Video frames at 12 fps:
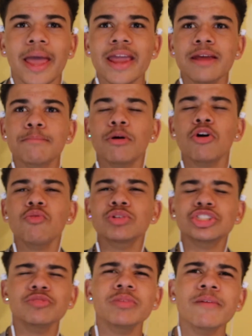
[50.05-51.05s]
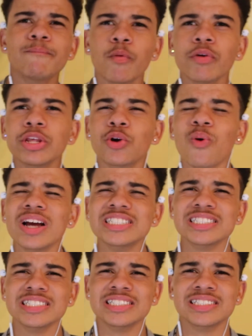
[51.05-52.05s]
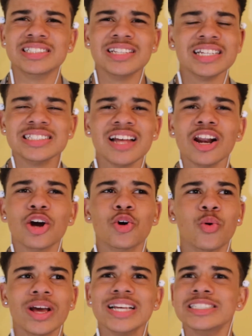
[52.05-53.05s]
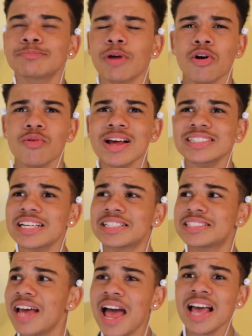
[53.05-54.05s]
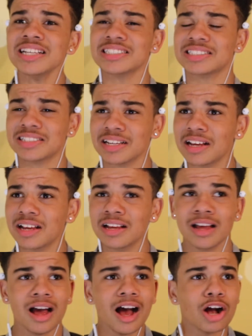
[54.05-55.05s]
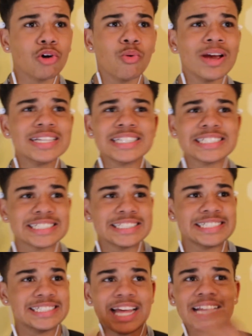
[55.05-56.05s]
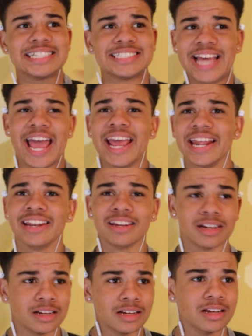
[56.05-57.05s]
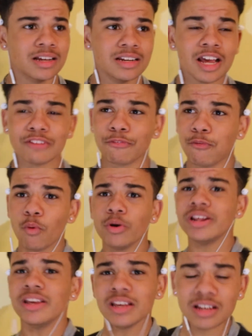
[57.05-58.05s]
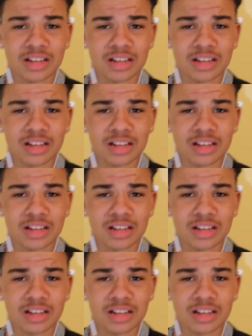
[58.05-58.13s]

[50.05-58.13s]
Hey bro, what you mean 40 questions? That's not a quiz, bro, that's a test. A quiz is like 10. 40.